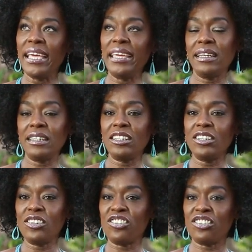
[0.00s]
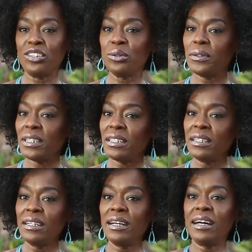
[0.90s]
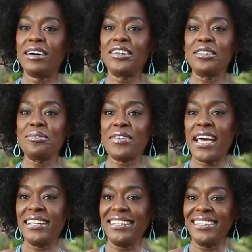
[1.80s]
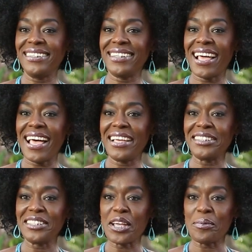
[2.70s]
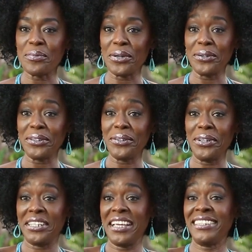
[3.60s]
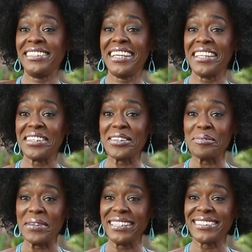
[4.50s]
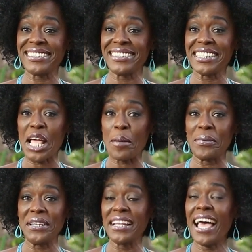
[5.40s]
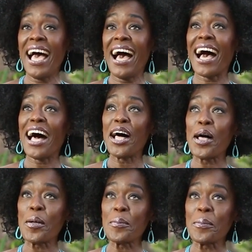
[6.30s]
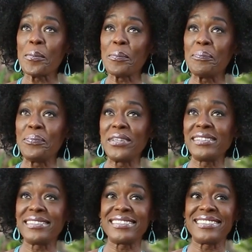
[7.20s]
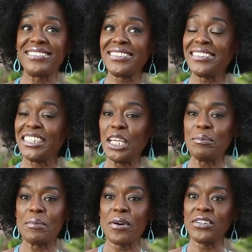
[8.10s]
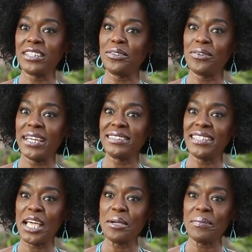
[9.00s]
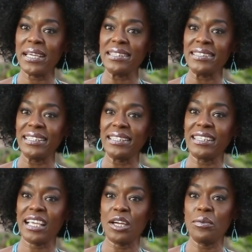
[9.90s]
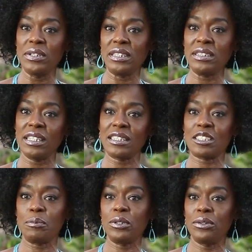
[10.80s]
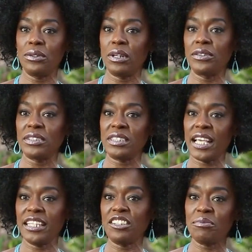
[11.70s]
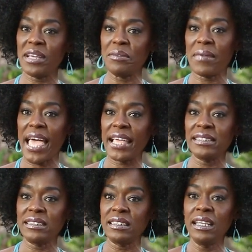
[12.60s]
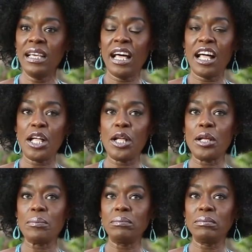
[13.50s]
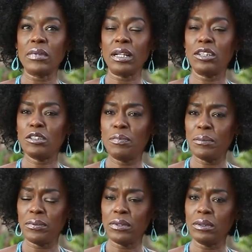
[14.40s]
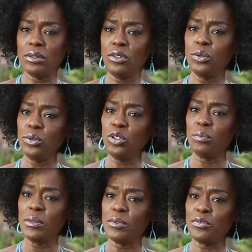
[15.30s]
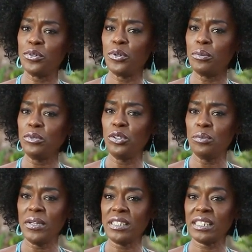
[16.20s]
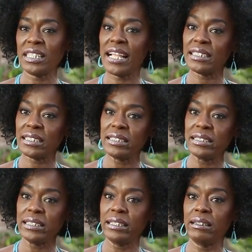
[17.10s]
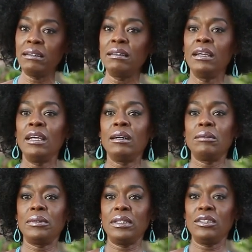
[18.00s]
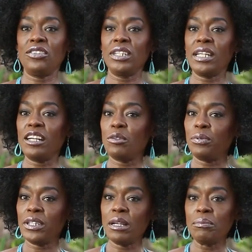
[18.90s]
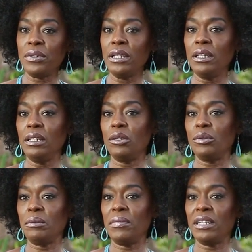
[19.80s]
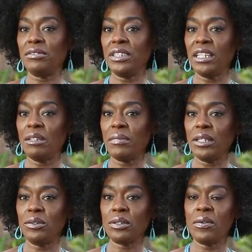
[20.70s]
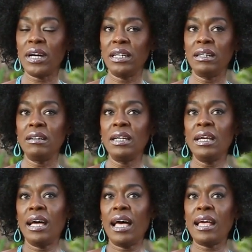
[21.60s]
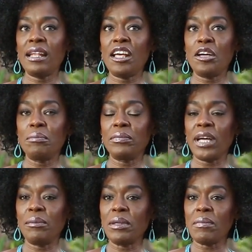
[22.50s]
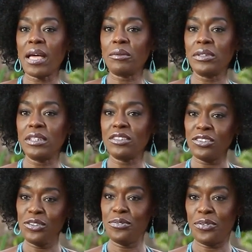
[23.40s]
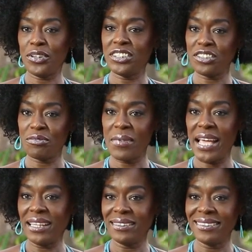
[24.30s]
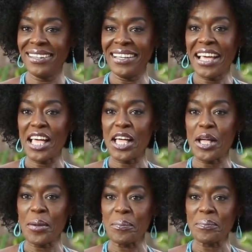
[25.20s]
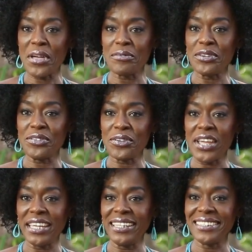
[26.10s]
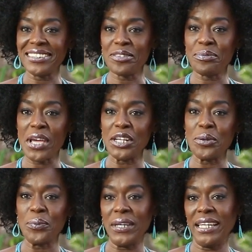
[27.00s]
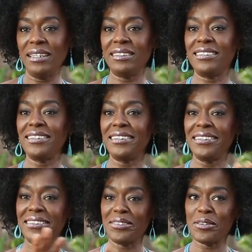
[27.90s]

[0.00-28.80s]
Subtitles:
Inga Schlur on violin, and we're going to go get together and make this thing happen. This just came about at the right time, I think. I wanted to explore outside of my band. A lot of people who knew me before knew me as a classical singer with the Trinidad Opera Company or with Belvedere, my old choir, and coming back with this new voice of mine. I've been trying to find a way to